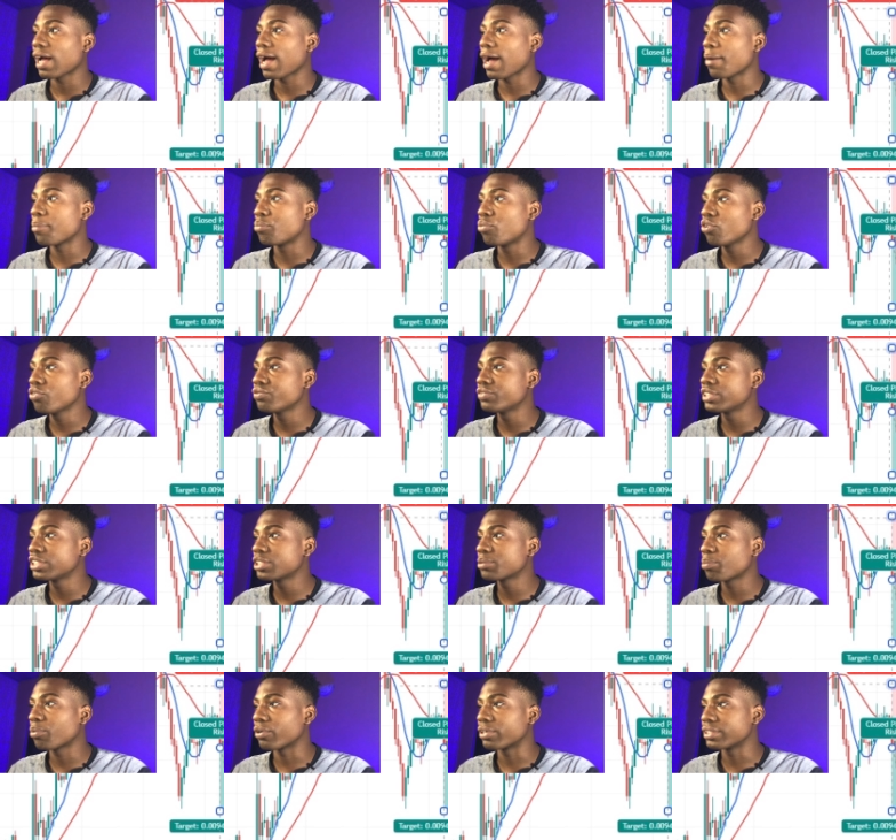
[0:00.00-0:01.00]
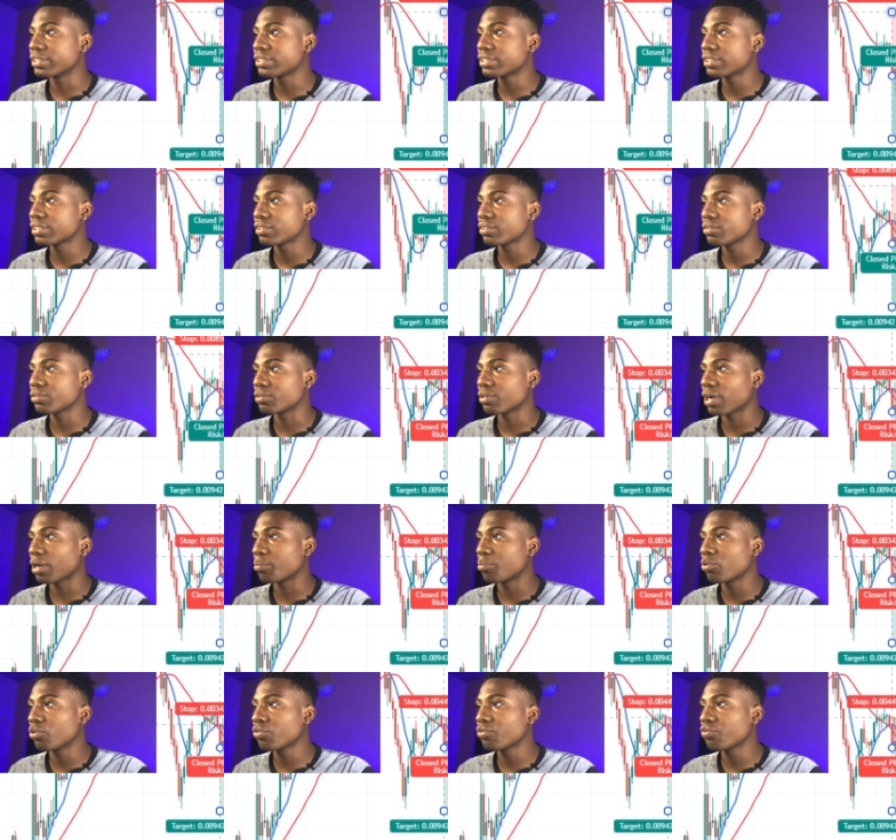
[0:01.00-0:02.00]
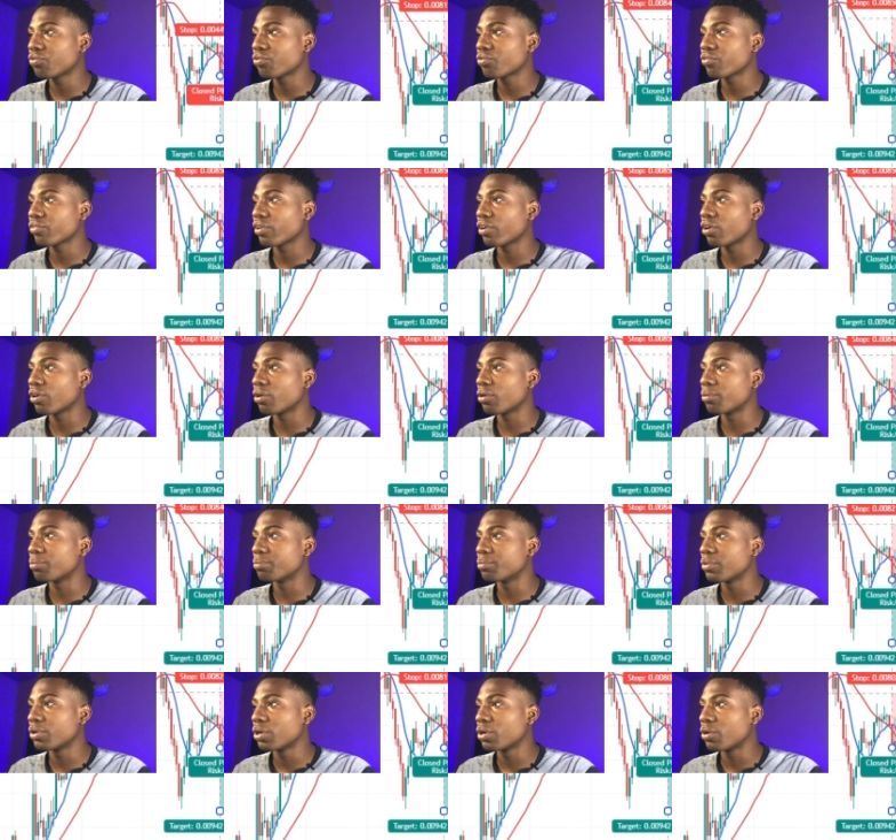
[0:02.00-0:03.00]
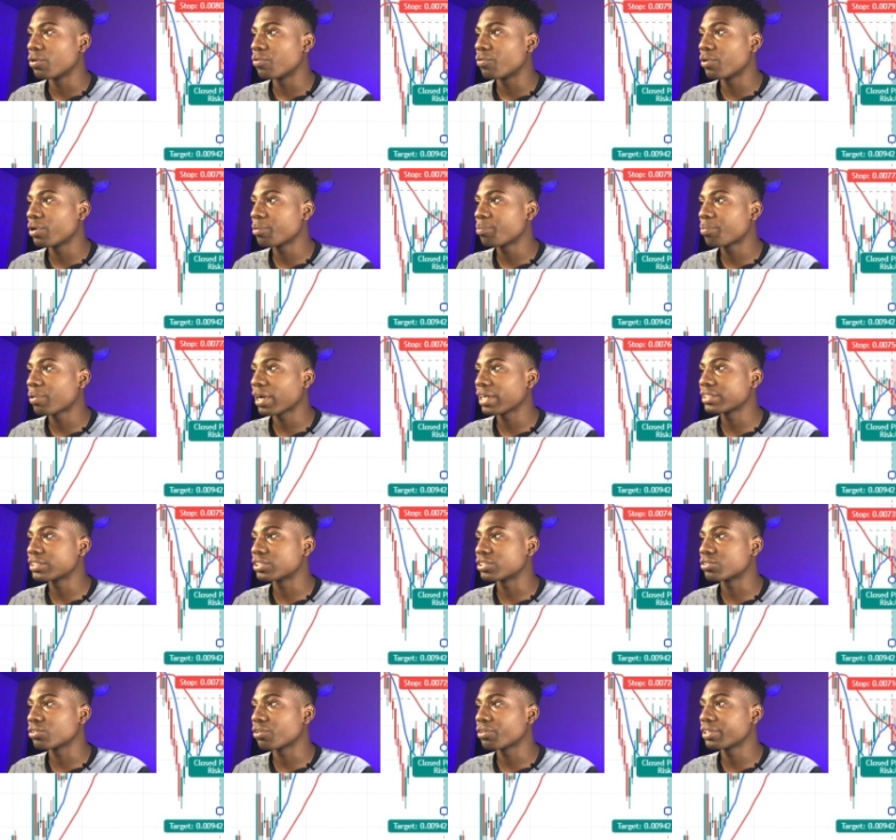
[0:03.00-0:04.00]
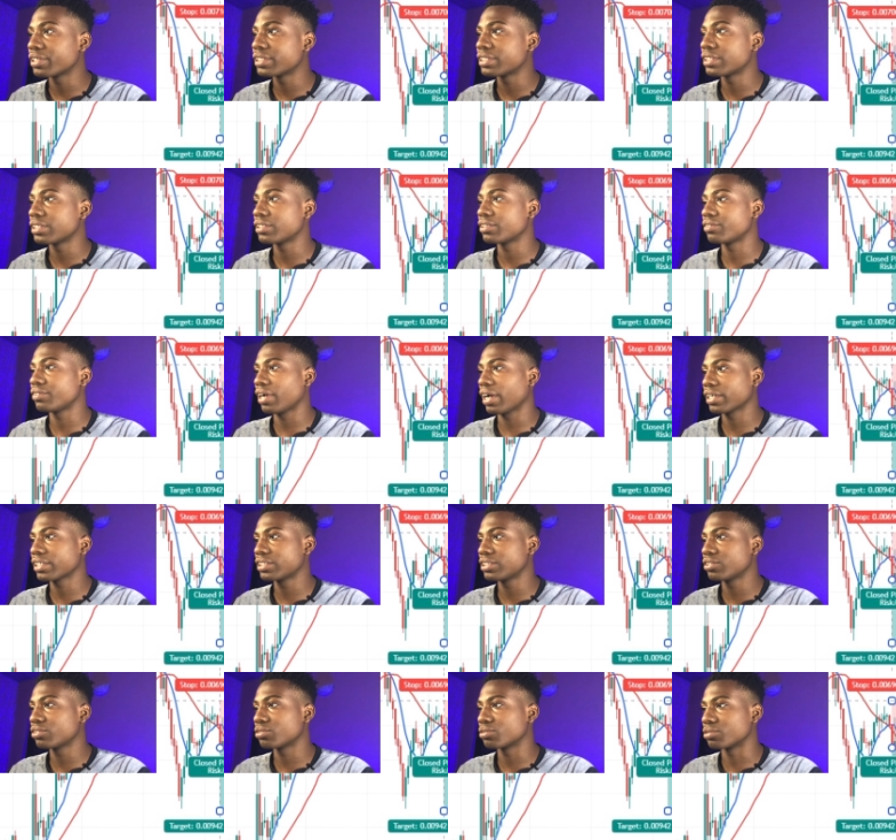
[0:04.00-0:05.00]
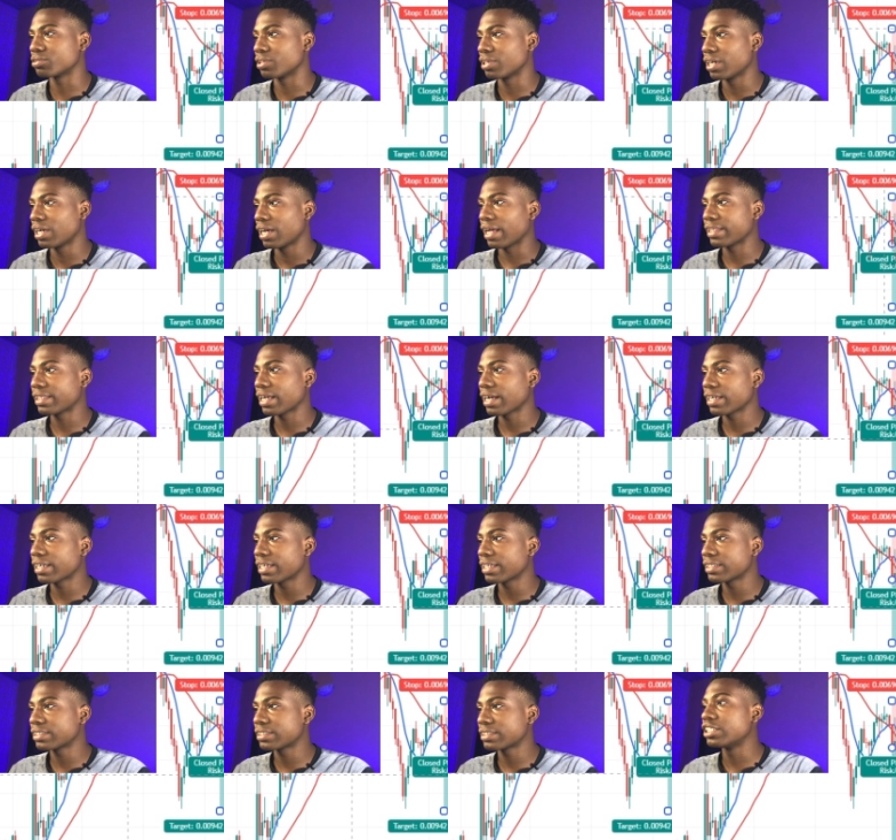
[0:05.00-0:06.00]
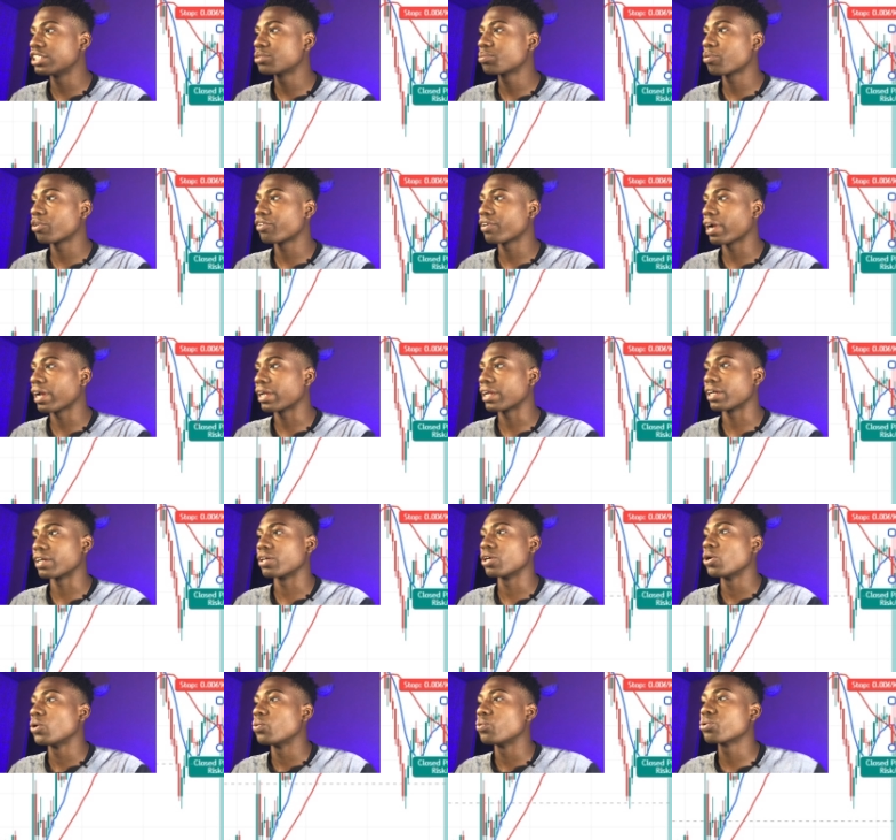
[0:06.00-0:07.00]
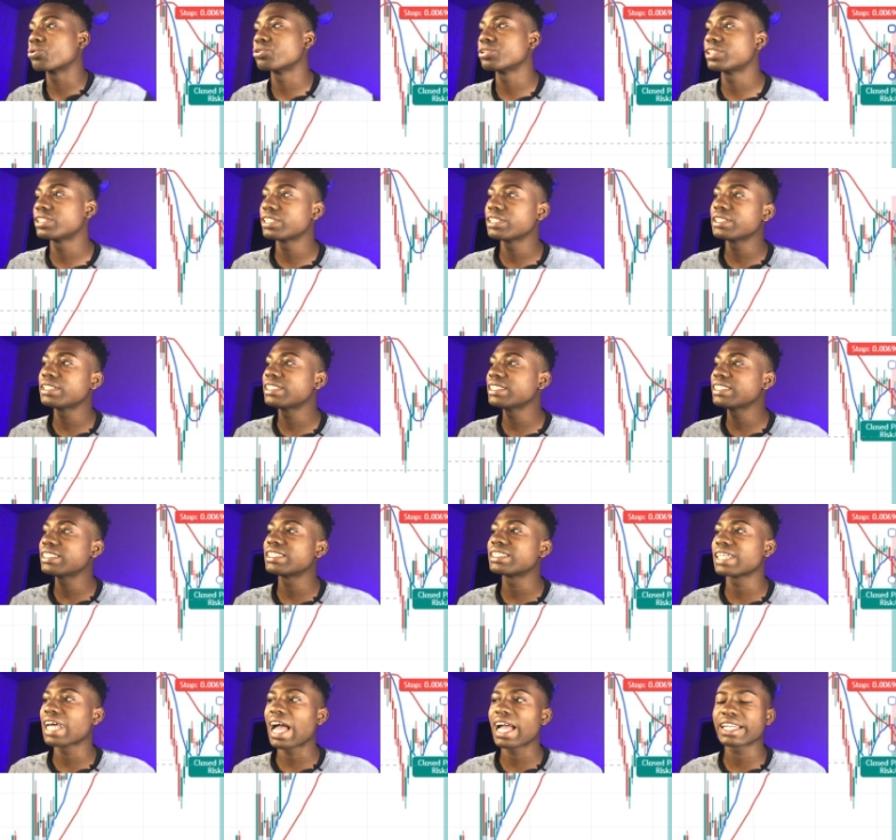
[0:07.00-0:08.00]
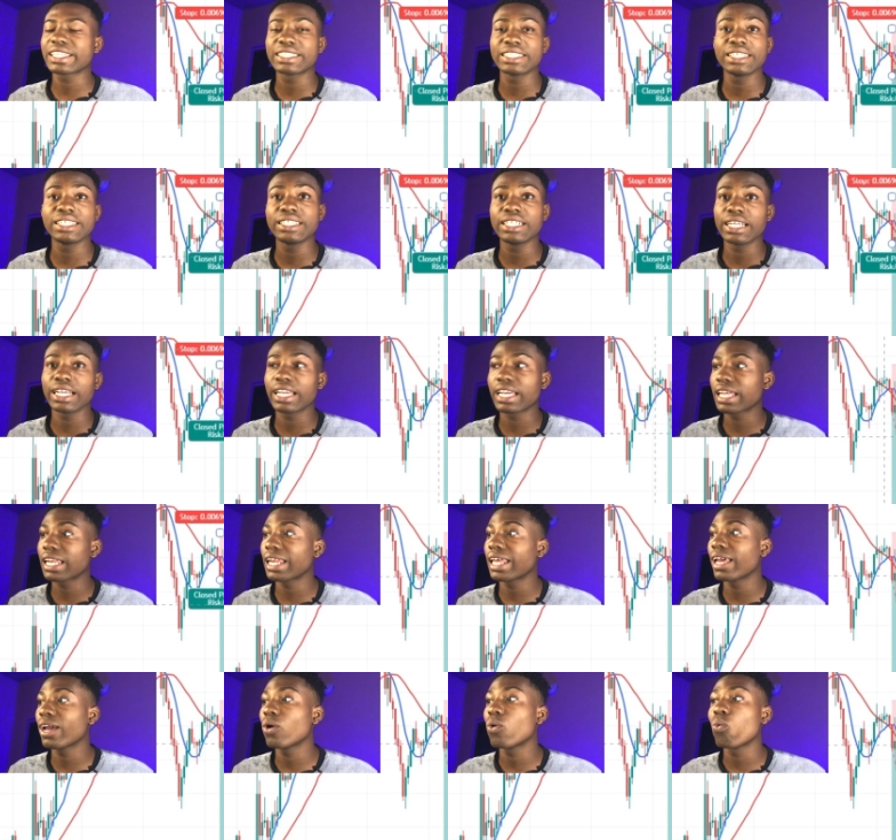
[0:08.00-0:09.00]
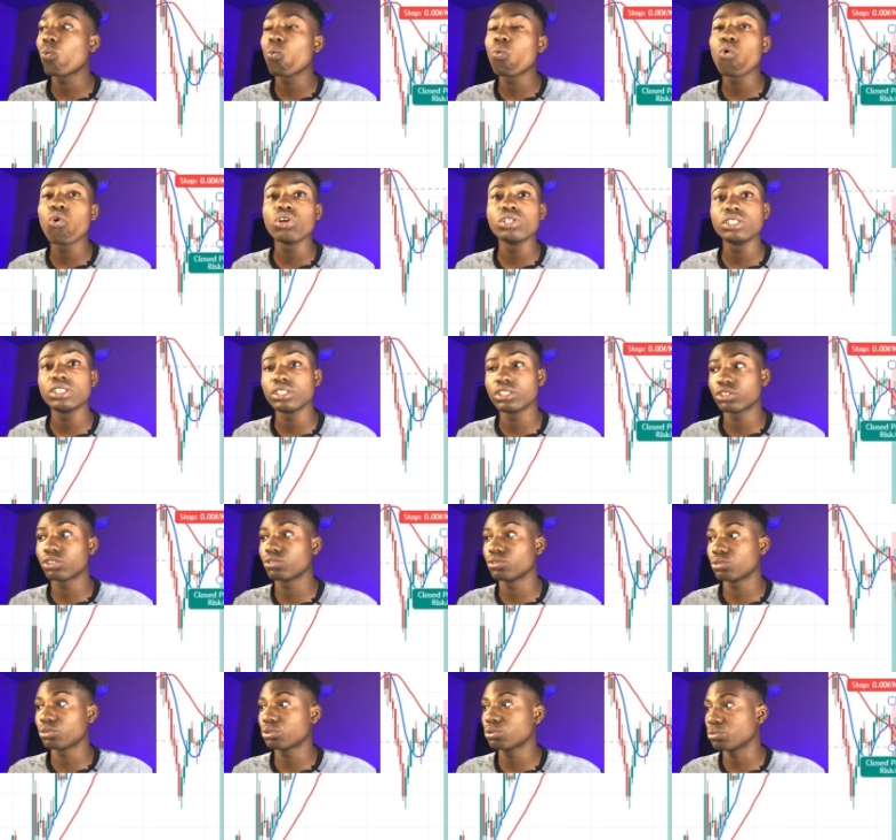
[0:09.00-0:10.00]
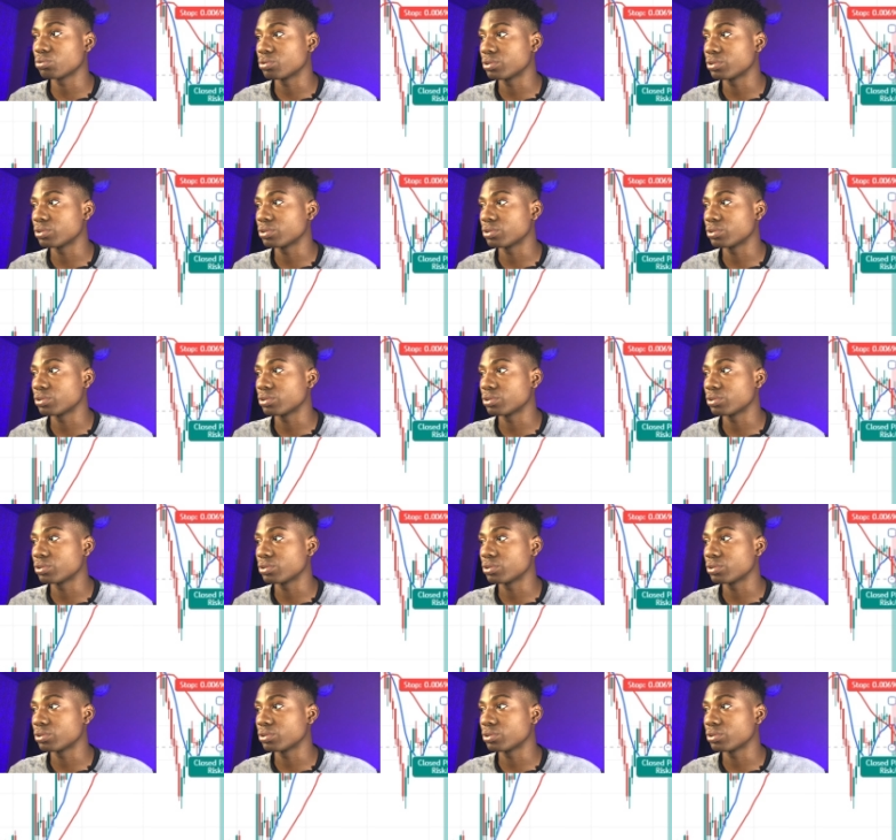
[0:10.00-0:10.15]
above this point you know above um where price is already reacting to and target this point right here we could see this is actually a clear one is to two